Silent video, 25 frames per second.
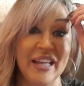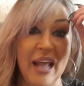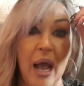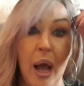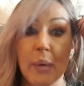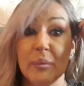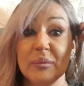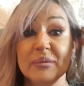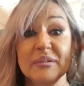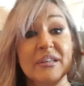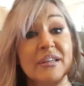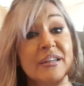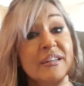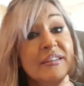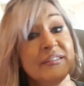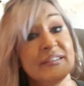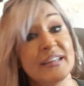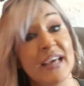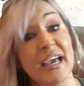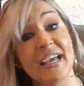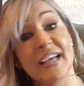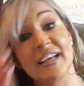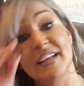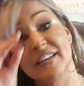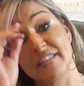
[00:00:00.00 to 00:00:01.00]
I was going to
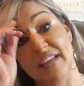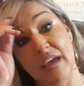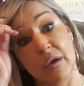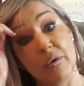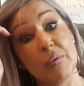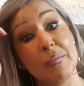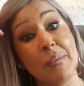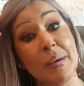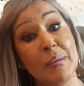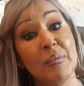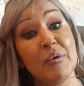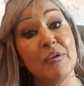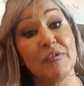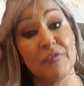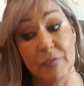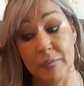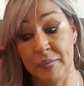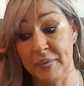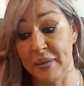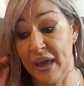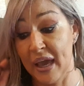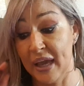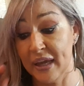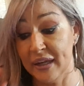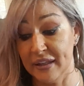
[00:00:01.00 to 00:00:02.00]
say, because I remember it from
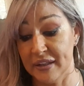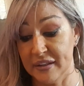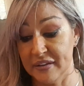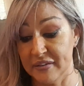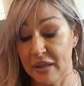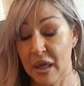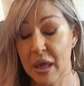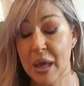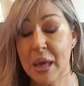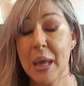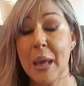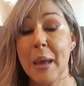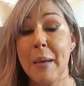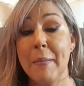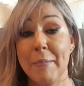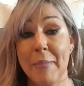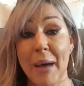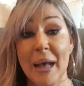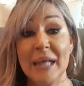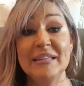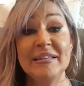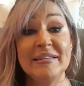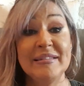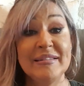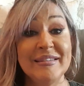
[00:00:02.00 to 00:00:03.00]
the 80s.
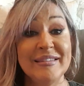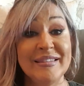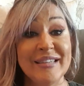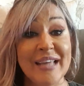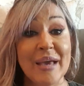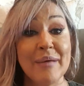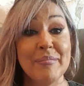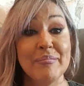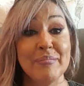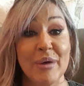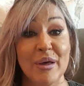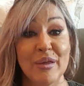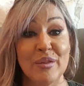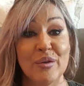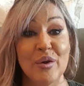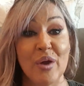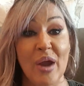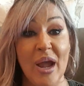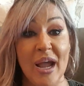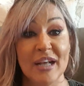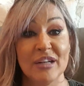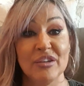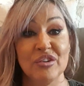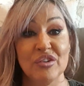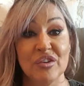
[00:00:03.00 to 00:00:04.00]
My stepmother
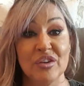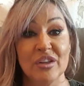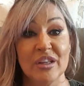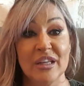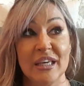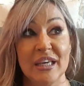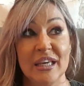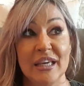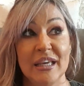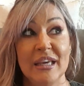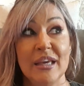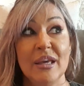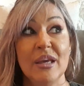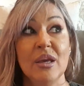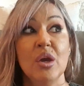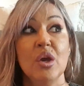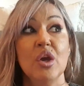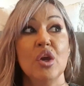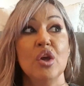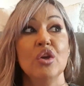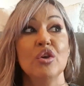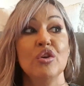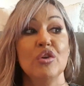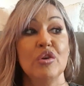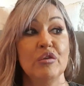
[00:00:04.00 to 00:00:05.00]
actually
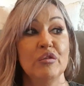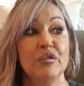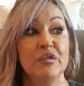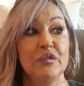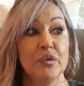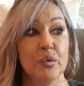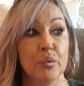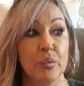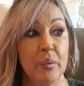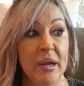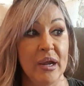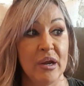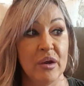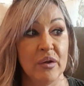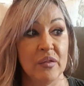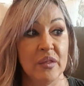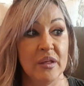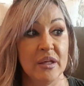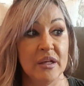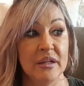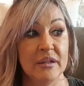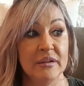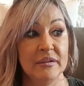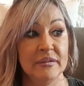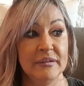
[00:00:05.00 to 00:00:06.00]
used to wear
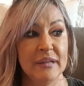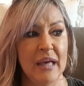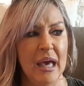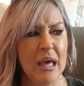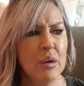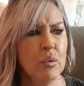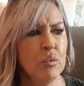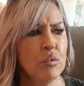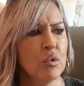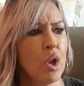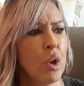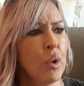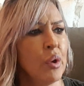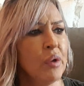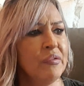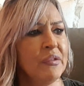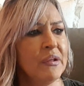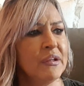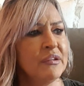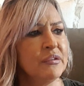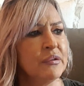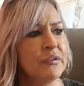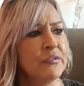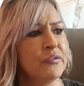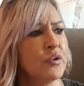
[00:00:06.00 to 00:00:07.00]
this. I don't know if
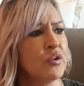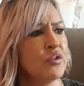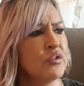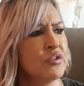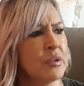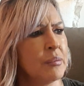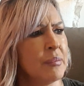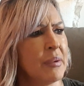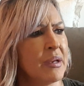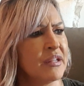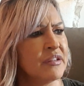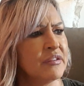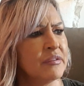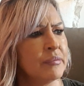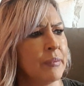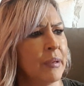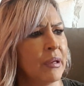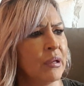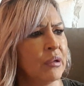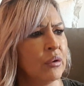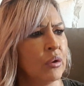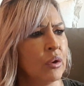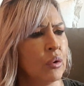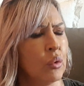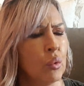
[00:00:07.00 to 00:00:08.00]
that's the first time I'd
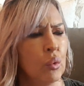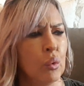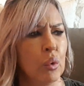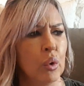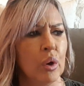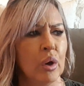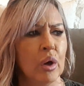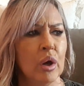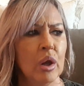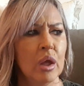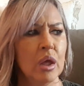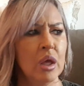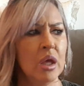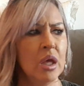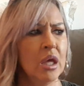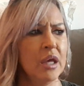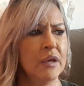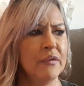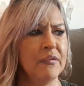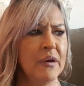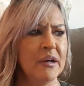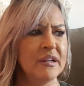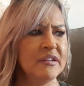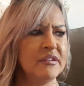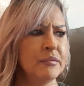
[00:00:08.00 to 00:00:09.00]
smelled it or
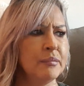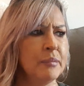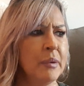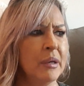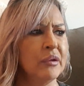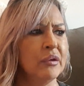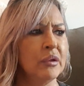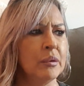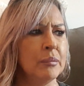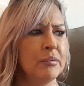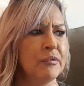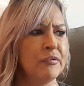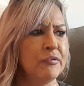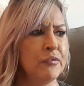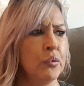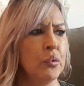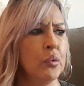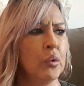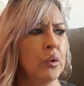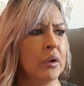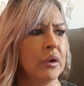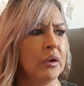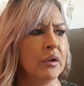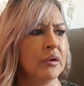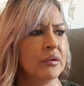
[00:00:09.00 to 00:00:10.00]
if I'd smelled it
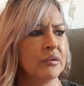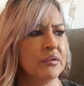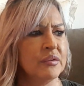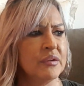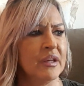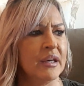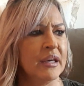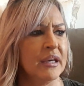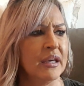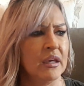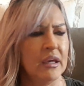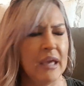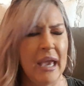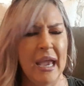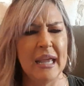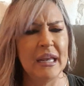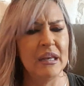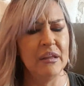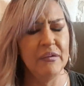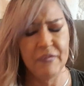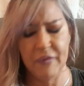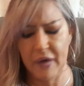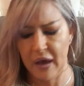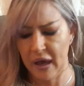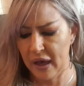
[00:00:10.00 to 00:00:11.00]
before. I was like
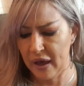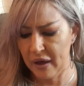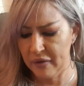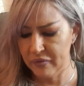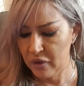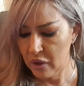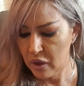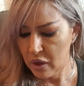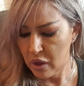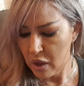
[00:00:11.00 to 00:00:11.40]
85.